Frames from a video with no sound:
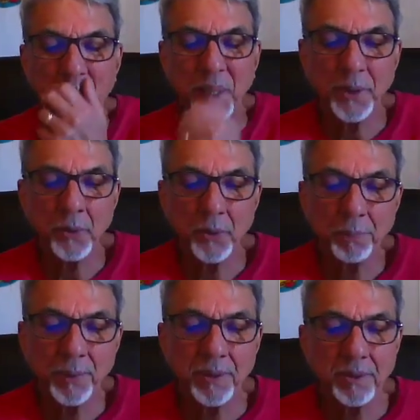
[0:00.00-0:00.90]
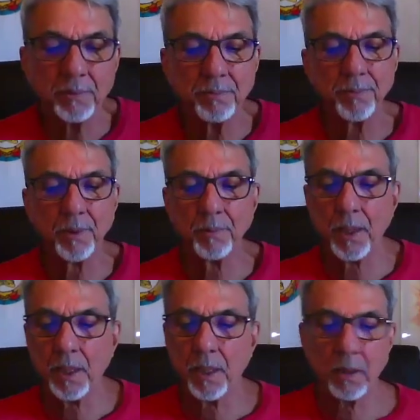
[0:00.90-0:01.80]
Can you repeat
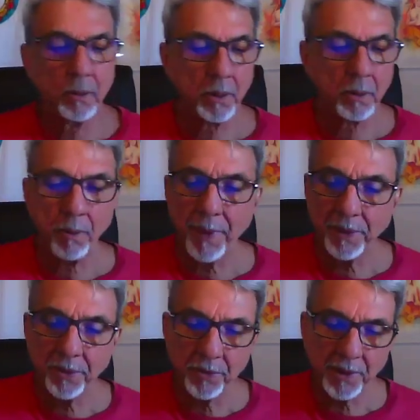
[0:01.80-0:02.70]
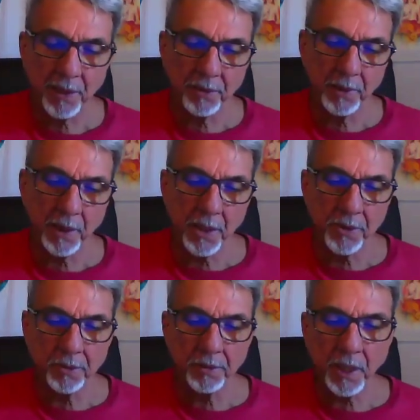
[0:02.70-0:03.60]
the comment you said in
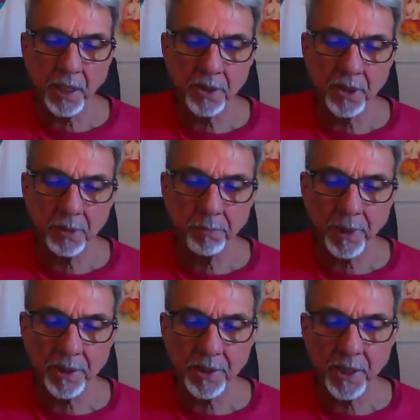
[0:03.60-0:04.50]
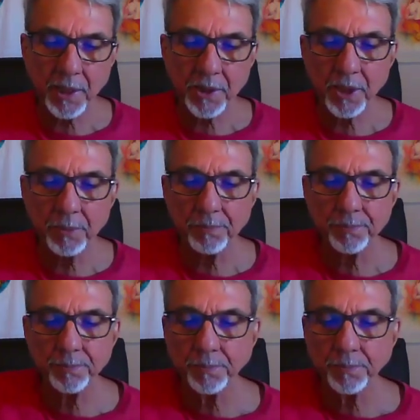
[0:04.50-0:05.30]
regards to Sakshi Pratyakshan?